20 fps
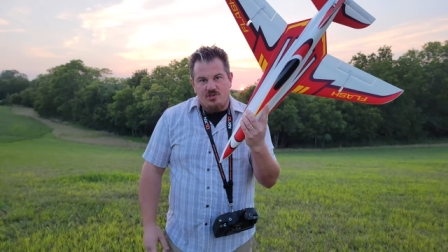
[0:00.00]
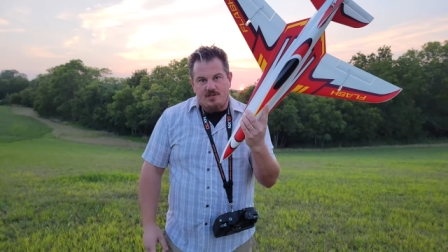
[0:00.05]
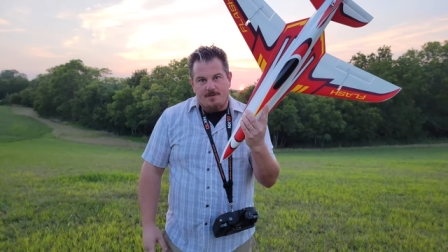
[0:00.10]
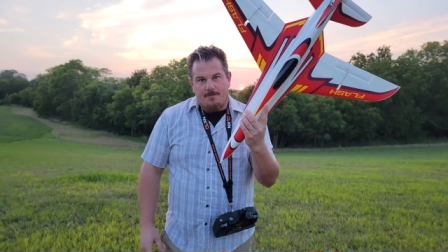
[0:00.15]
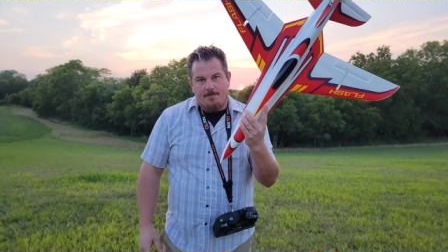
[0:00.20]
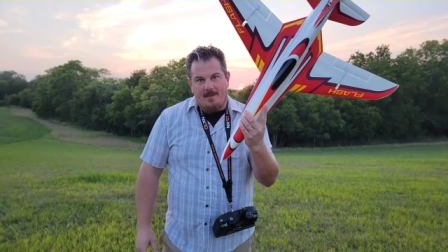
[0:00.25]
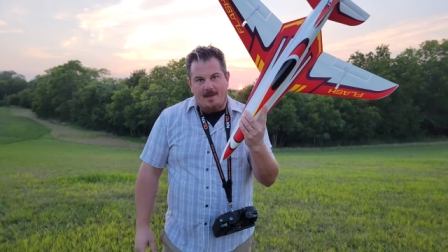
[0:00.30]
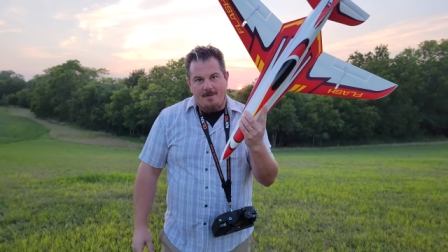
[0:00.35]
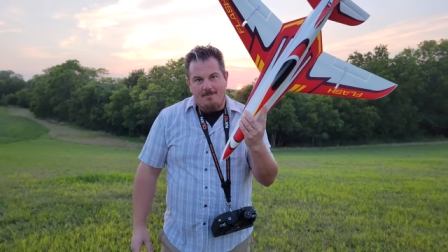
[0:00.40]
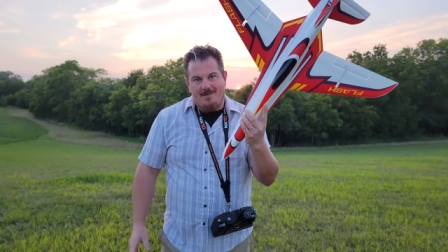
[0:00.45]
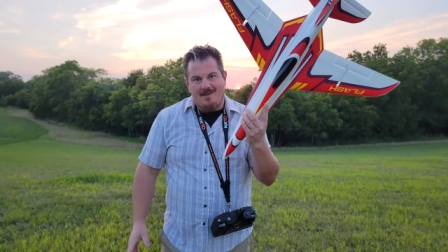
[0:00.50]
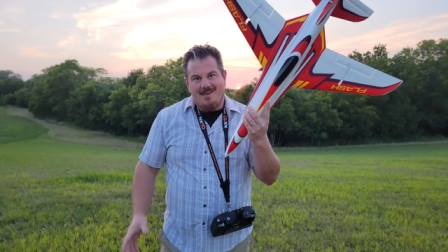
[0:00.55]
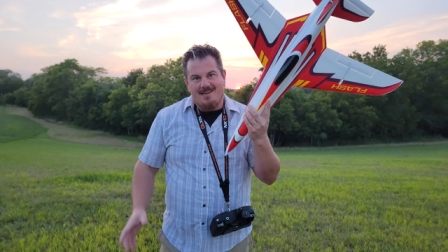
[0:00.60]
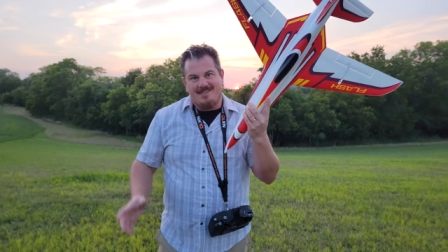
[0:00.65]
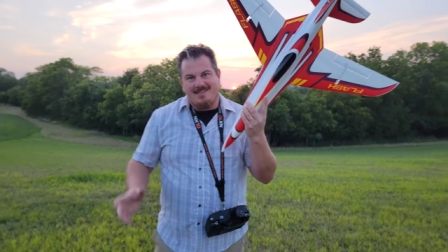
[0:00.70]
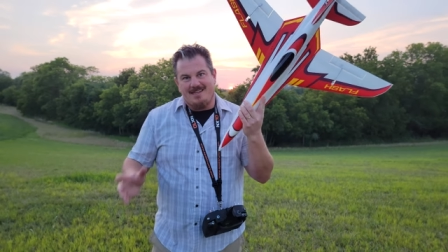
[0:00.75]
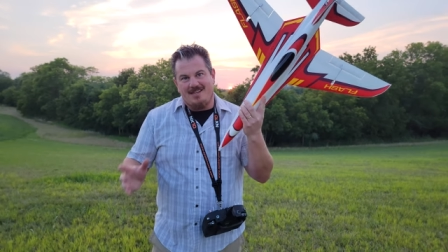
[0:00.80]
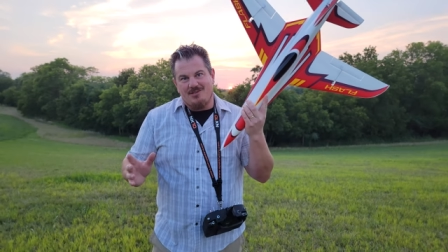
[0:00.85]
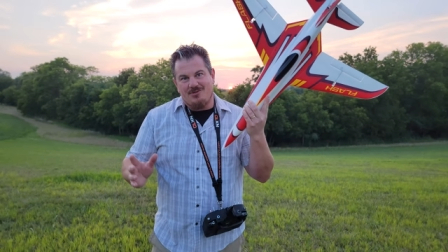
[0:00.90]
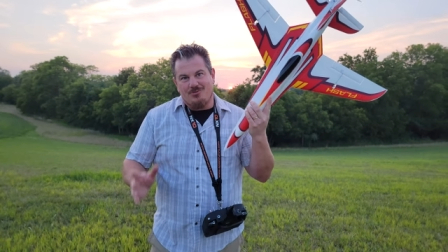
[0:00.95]
this plane
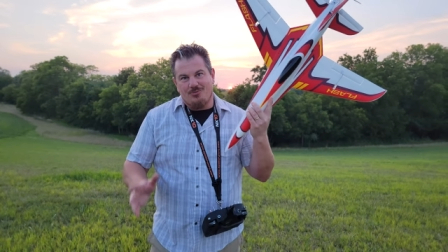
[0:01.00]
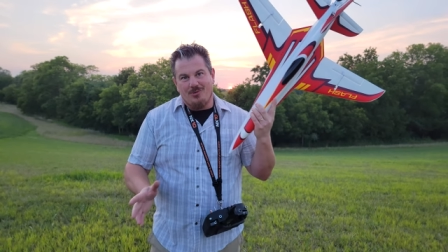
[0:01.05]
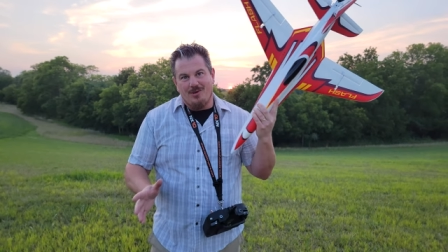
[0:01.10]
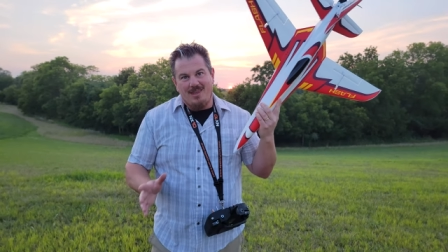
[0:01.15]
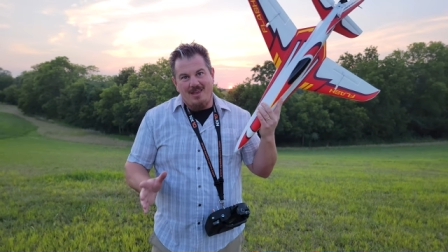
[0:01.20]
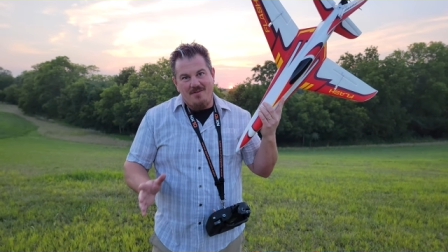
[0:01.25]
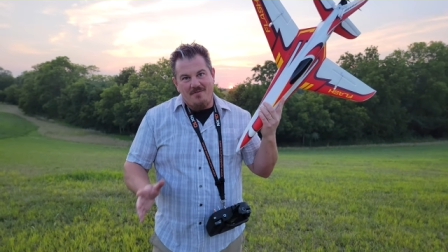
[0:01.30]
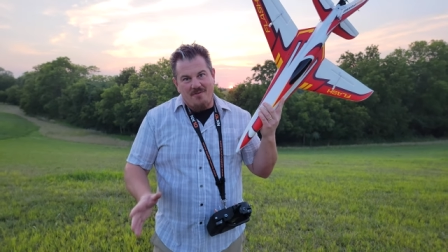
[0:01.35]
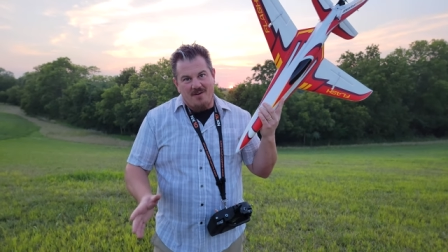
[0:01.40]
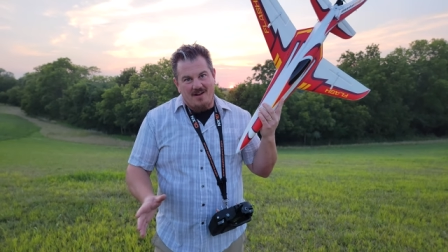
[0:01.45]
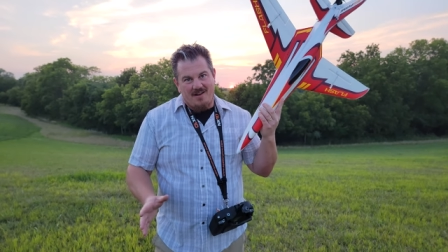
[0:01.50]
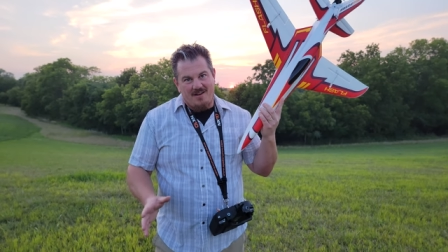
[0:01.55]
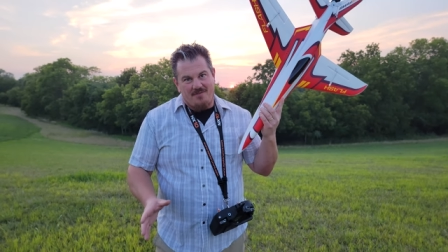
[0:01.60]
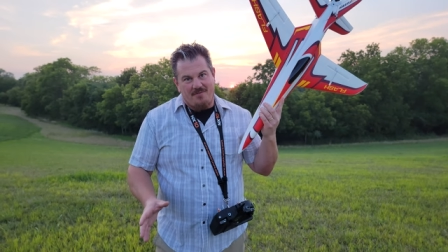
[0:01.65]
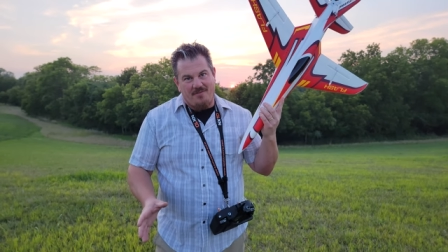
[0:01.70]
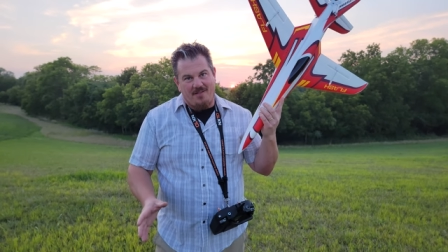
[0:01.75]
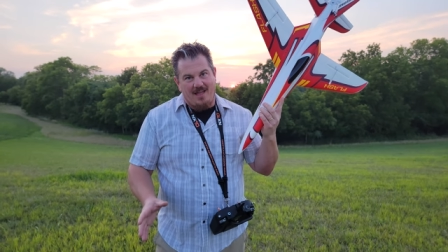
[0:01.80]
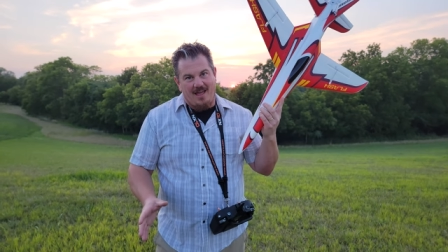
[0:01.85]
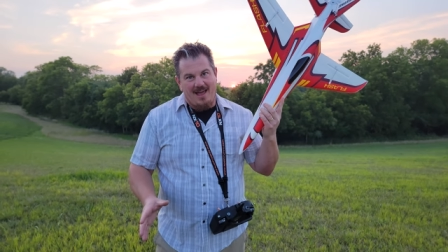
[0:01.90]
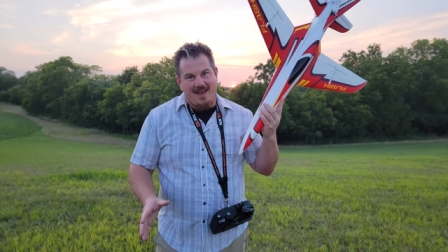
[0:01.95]
because it is really fun to
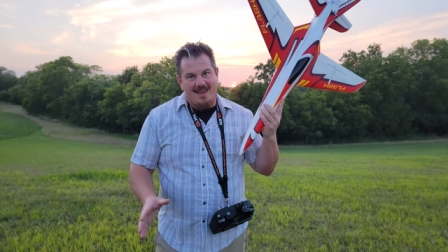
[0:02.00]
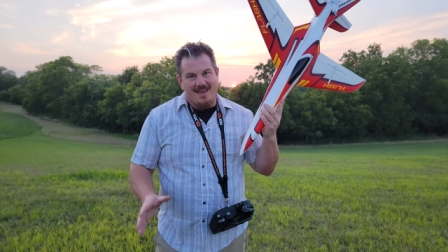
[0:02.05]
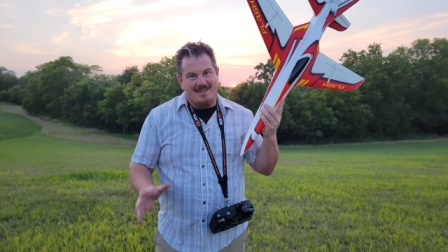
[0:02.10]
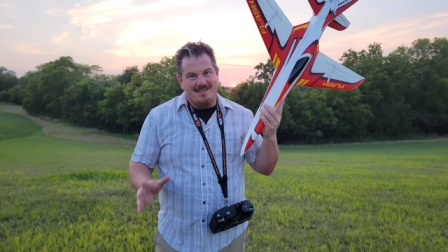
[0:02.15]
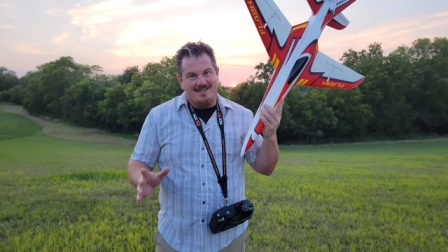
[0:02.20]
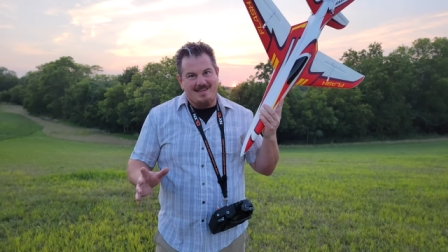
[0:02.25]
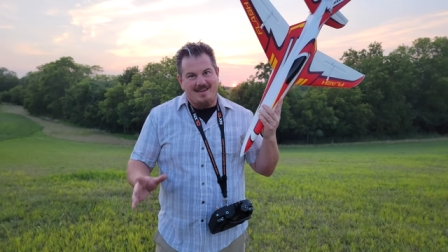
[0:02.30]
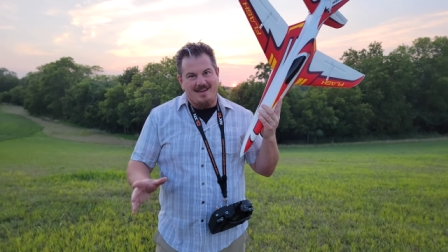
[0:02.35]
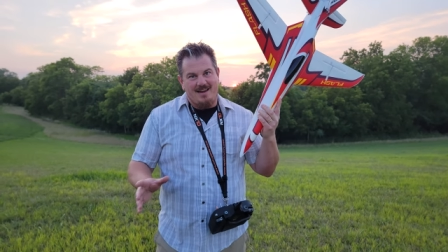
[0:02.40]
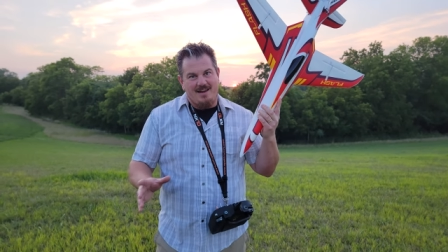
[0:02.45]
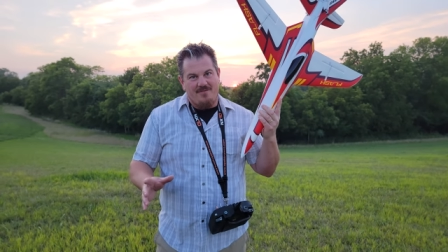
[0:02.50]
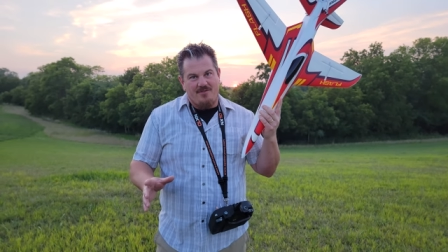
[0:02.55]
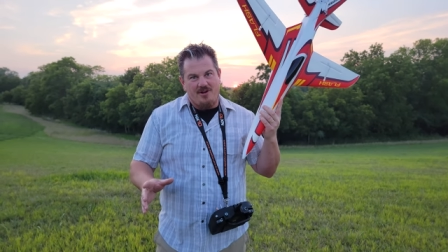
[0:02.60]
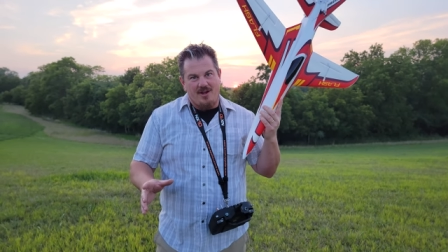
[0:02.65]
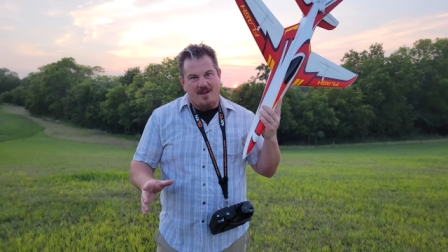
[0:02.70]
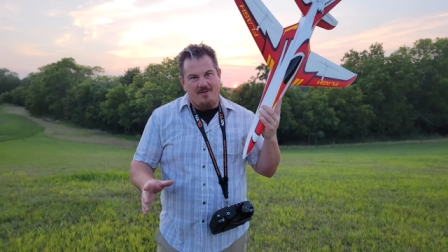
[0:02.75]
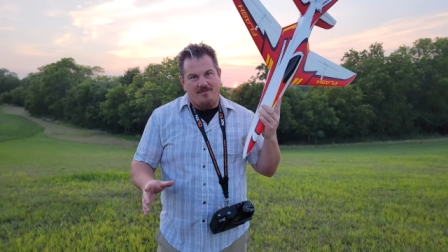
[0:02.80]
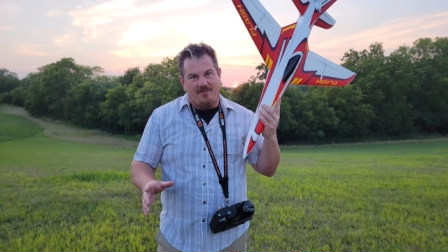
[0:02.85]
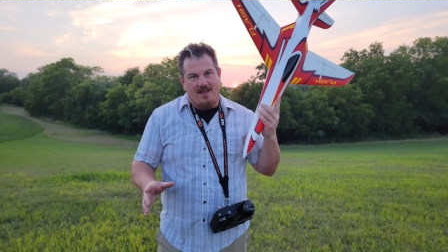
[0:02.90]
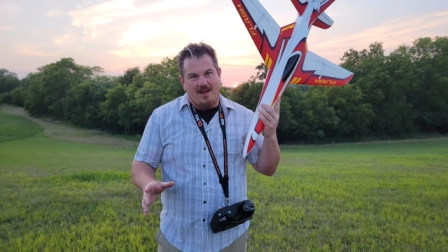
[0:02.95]
fly. Is it an
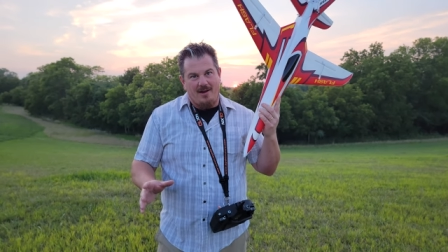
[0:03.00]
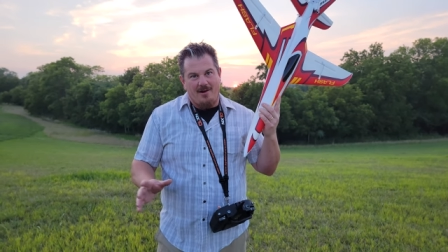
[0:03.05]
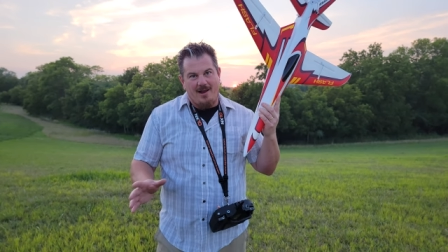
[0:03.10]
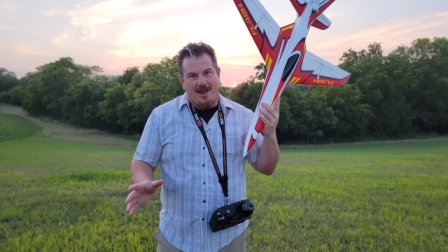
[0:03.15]
everyday flyer?